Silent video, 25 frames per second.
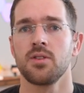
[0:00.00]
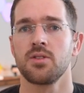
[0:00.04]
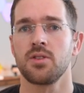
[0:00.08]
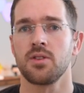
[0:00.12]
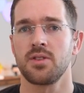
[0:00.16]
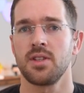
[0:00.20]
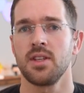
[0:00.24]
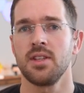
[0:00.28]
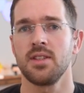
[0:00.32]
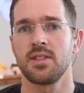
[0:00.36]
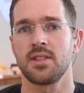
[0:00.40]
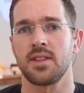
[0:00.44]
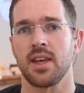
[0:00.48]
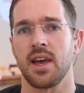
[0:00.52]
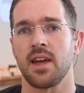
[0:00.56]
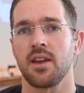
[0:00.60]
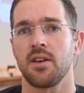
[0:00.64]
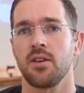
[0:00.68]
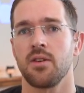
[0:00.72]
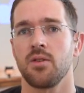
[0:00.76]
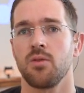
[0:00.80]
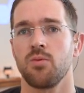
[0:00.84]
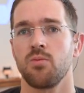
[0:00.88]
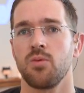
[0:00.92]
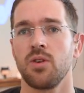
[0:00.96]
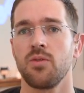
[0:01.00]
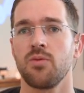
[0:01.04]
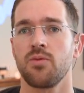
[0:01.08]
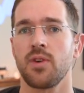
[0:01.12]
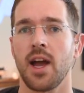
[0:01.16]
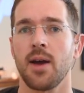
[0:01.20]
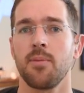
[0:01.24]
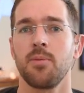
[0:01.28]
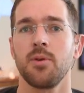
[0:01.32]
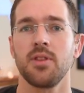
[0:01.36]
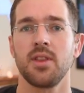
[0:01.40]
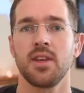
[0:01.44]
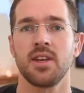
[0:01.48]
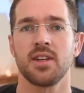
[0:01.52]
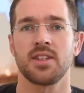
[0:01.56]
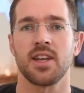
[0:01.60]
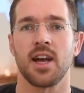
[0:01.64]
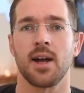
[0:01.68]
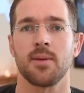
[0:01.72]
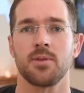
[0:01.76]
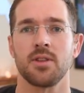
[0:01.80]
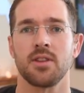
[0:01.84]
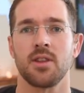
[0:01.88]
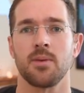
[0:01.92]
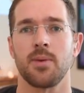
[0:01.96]
So since then, we've rapidly
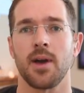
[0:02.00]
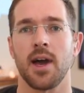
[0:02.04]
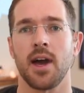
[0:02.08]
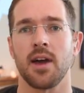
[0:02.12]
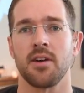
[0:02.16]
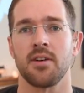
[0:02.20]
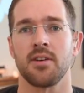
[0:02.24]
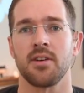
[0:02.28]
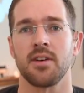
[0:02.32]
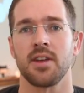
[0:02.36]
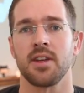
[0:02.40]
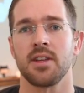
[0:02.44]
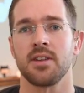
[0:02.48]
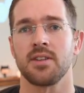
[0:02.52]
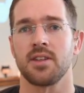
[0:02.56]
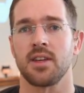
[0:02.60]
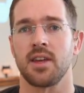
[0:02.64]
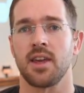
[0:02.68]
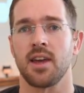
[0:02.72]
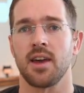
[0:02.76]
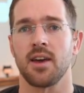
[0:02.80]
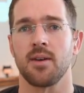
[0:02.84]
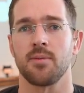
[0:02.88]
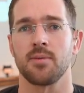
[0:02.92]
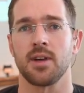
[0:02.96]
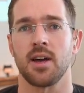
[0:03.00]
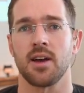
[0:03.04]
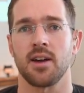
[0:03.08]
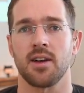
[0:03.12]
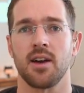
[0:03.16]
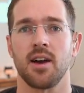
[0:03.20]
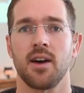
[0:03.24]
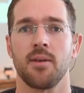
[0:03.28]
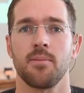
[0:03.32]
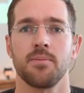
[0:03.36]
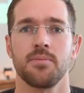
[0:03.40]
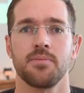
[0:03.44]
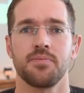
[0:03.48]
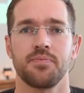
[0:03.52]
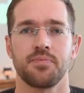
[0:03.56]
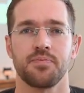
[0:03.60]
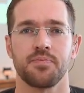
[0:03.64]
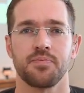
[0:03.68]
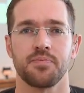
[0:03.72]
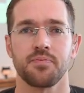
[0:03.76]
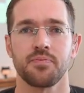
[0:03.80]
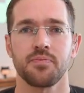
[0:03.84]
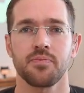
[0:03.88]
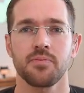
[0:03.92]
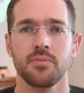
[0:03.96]
adopted the pattern into github.com.
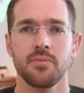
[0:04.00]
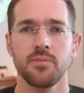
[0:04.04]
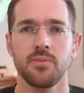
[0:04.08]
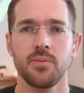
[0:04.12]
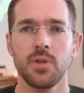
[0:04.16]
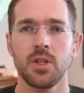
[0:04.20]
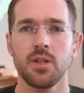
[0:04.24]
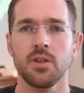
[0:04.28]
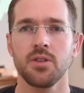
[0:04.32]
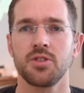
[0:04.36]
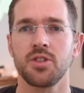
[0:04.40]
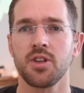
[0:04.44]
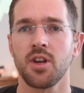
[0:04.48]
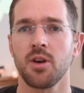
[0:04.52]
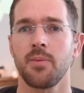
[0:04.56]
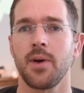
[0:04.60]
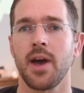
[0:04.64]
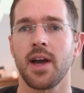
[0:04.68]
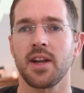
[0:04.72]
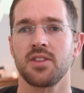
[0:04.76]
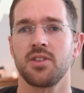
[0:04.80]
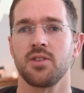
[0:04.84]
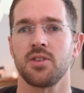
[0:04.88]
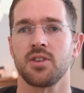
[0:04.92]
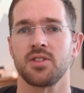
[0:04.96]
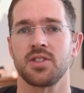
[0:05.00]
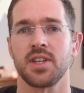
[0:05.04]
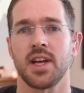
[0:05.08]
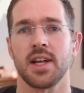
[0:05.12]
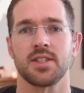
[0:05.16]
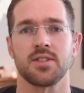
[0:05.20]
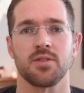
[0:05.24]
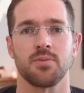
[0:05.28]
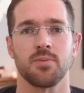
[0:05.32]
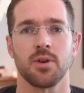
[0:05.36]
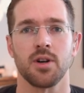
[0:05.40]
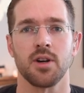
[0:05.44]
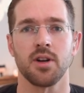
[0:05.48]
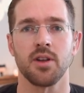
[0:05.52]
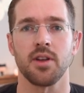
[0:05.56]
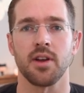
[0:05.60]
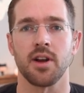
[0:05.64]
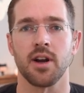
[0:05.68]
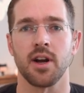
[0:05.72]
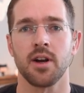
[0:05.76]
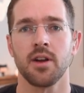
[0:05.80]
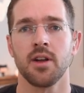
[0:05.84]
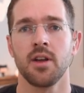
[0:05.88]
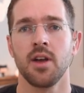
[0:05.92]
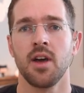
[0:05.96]
To go back to our stats from
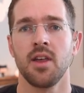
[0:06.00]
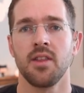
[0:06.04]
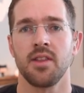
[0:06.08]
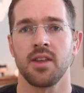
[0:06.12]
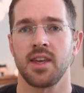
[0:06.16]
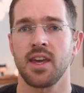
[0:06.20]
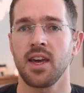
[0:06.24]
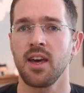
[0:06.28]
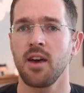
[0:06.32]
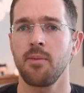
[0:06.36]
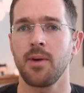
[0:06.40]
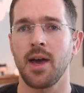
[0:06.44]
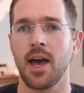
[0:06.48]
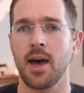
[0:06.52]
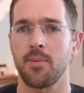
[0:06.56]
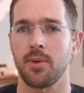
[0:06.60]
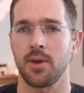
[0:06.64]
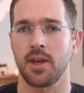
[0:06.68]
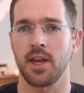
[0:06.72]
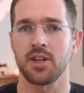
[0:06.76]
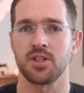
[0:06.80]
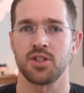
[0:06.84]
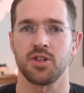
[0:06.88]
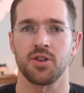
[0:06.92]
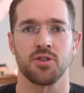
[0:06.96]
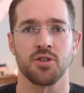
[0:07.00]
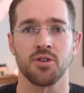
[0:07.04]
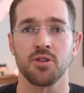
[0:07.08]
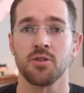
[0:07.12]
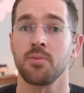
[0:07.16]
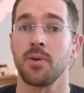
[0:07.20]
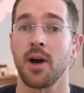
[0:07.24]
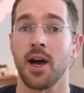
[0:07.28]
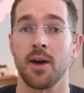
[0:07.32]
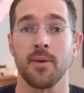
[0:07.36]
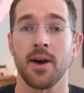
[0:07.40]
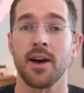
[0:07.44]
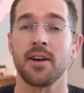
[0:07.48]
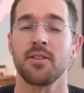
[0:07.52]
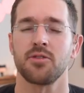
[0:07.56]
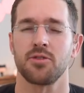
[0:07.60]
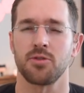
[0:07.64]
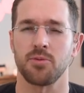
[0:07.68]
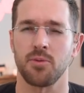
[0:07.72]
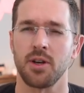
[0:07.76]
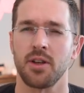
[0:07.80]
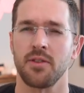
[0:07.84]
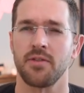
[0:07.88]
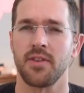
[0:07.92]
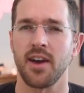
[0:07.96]
earlier, the GitHub application grew by about
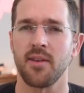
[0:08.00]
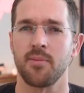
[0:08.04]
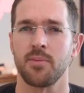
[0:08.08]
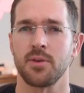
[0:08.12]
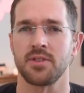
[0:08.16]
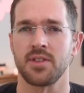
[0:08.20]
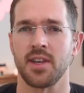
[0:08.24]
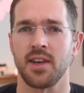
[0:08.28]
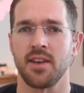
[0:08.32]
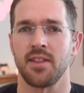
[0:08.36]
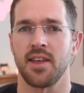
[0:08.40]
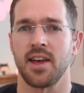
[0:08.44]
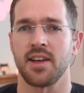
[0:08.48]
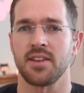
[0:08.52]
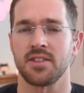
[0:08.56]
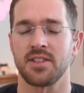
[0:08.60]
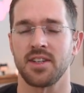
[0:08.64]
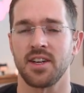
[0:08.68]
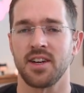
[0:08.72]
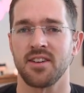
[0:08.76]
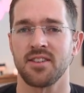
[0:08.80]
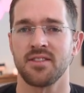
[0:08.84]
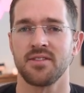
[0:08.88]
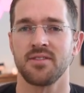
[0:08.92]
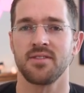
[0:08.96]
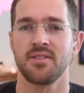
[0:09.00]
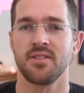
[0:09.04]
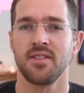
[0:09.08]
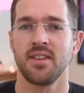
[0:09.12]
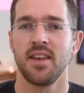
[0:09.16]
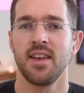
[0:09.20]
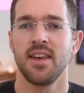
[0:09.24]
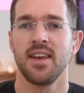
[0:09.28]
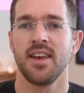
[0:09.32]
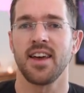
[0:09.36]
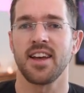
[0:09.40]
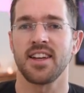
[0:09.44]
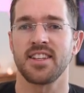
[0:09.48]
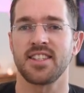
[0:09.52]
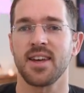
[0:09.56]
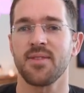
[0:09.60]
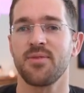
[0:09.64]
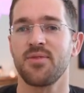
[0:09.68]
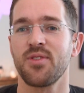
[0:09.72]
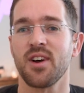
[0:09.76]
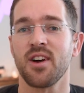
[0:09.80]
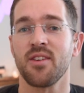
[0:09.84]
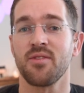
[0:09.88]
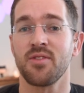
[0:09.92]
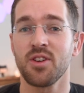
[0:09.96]
25% last year,
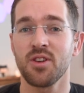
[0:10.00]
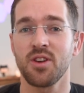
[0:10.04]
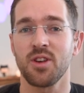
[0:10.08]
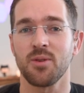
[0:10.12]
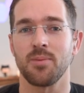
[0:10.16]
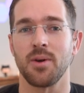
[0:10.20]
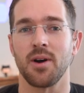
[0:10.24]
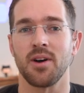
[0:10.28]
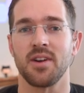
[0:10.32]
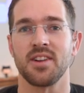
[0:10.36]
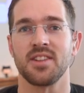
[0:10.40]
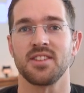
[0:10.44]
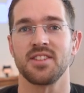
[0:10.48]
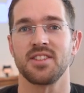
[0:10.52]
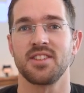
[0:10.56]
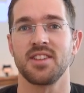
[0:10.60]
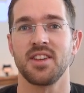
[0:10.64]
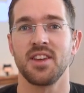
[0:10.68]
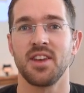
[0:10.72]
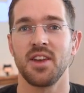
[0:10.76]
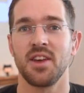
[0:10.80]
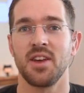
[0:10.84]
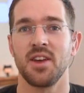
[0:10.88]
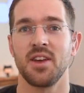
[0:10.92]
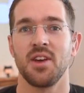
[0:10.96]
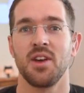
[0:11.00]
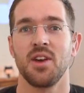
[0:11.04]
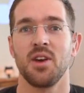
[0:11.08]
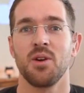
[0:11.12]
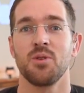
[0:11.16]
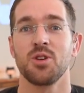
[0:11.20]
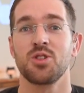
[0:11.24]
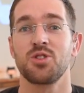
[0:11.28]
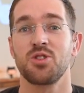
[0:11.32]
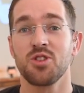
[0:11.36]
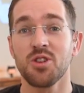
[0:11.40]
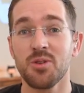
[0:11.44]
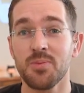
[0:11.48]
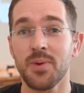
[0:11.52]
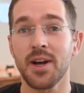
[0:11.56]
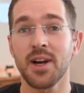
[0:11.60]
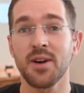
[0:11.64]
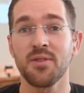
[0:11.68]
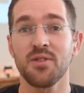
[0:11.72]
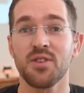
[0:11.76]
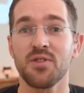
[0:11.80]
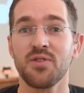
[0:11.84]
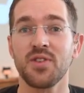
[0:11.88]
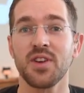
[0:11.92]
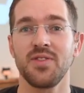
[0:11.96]
except for our view components, which grew by
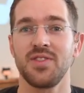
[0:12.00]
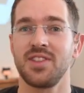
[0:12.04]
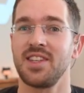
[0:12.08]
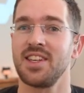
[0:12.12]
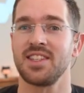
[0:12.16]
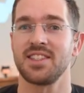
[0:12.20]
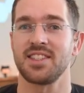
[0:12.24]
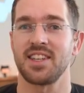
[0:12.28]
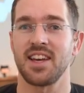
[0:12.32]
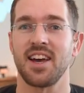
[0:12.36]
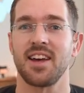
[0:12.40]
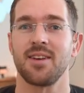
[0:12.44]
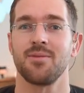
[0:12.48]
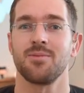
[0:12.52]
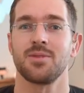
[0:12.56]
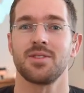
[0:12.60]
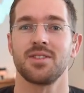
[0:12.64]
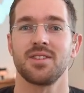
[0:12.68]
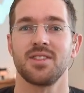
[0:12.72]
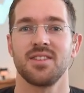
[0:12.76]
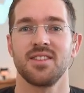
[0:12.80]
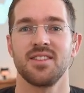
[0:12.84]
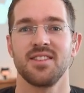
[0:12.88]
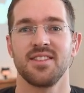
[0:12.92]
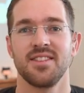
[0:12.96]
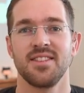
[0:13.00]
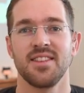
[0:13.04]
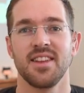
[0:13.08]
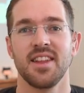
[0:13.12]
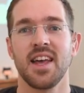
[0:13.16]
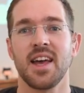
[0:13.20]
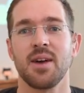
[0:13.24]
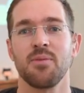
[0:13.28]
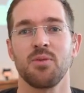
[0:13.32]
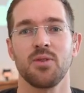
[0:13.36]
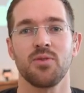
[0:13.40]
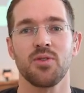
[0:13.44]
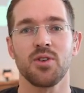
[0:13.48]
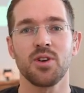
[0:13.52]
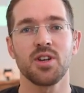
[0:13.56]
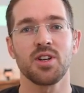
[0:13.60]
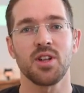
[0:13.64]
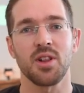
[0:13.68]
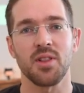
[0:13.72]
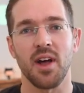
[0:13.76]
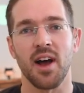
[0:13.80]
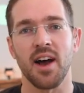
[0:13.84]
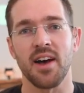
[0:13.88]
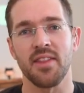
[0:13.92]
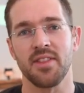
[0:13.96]
over 15 times. And we've learned
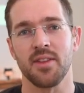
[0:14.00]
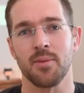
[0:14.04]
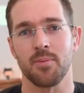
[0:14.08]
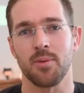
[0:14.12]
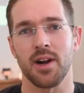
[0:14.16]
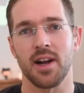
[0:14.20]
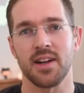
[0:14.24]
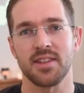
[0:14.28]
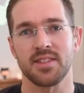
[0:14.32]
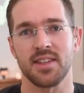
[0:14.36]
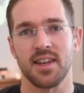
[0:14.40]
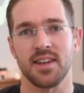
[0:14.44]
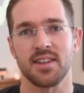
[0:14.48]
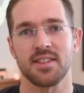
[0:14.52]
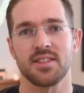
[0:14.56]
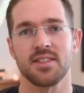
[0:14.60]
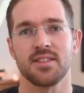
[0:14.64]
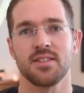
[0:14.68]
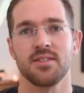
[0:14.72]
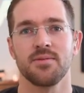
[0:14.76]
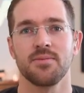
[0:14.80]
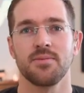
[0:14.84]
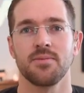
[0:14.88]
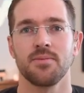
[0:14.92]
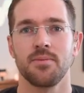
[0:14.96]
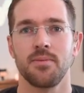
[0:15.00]
a lot in the process.